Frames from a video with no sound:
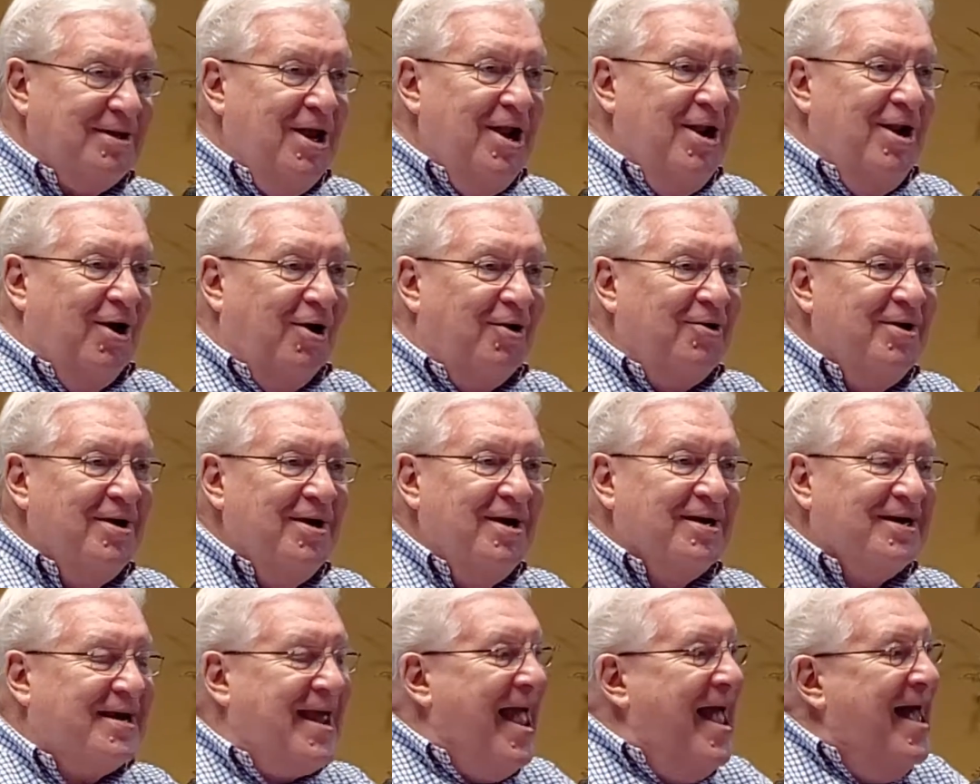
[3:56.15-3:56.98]

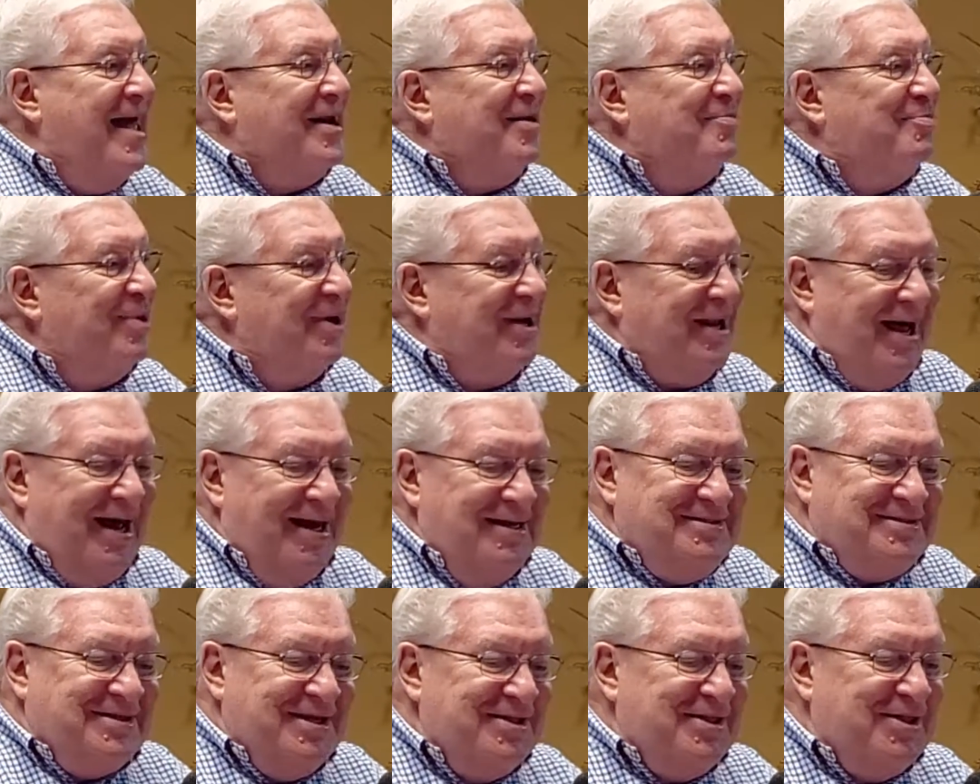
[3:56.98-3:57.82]

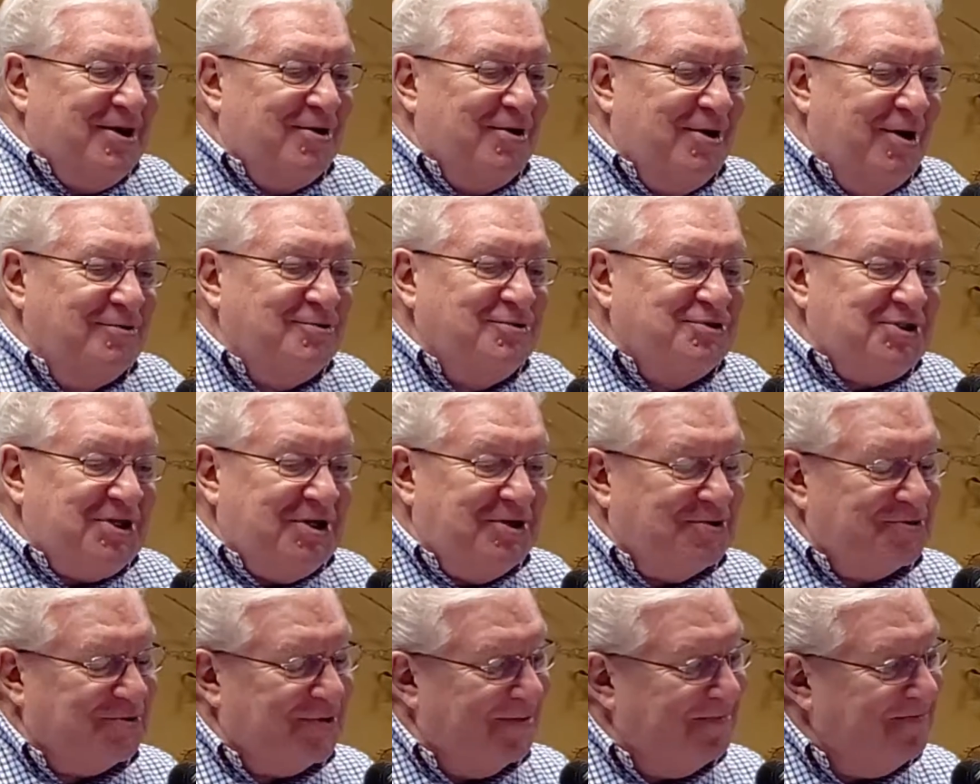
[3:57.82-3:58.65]
cannibalizing their own
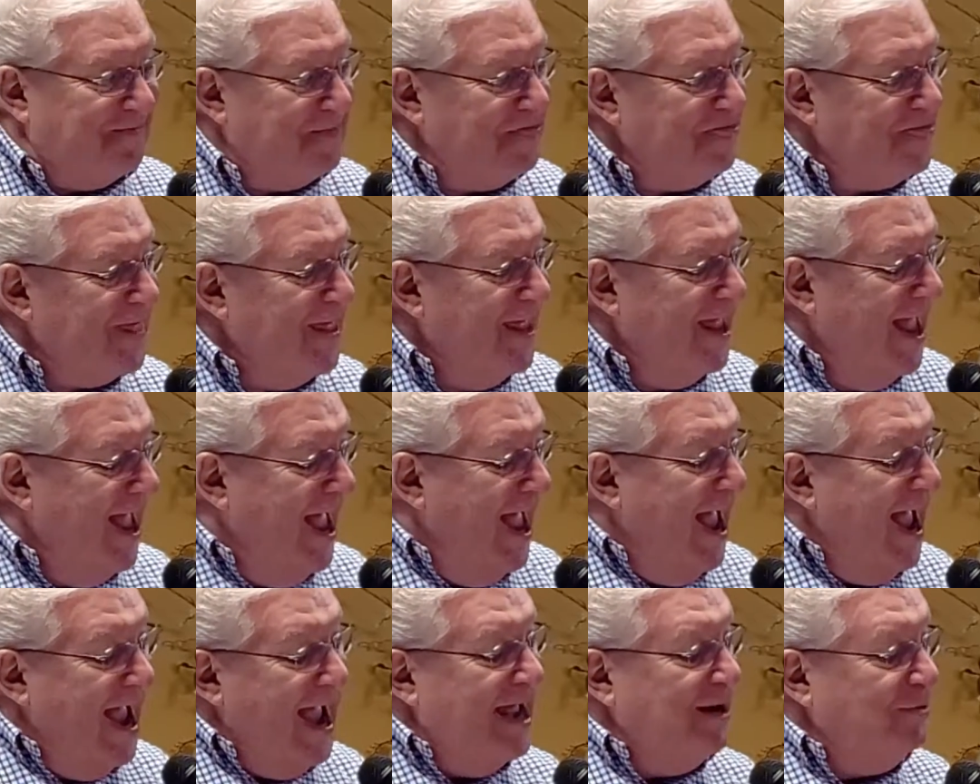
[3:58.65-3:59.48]
children.
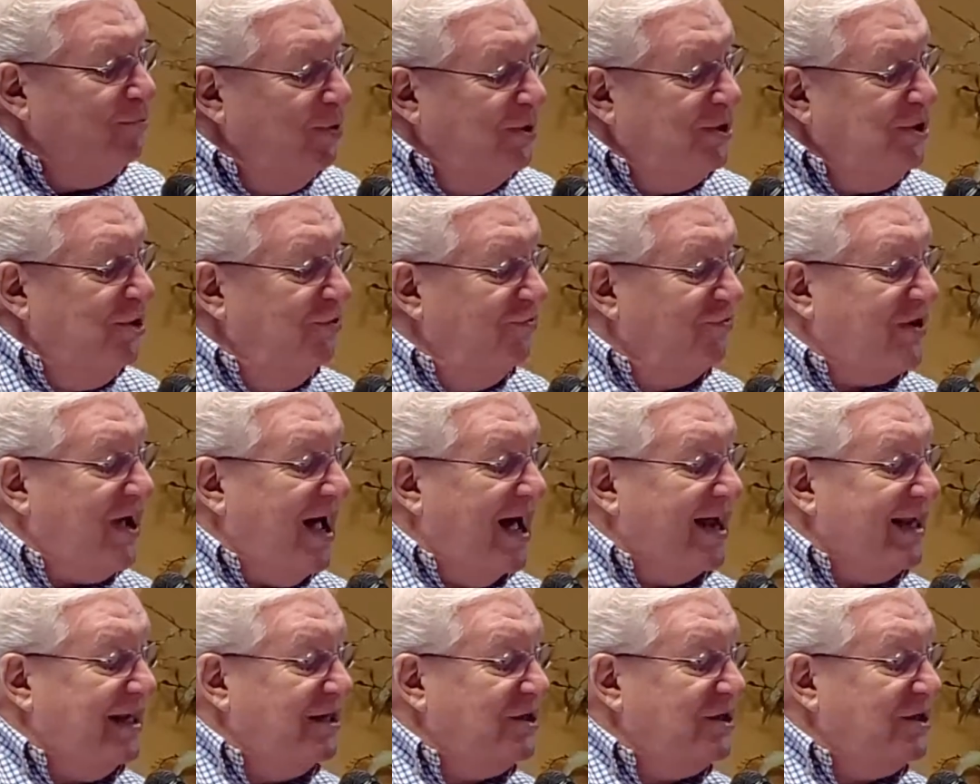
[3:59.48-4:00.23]
And when you've got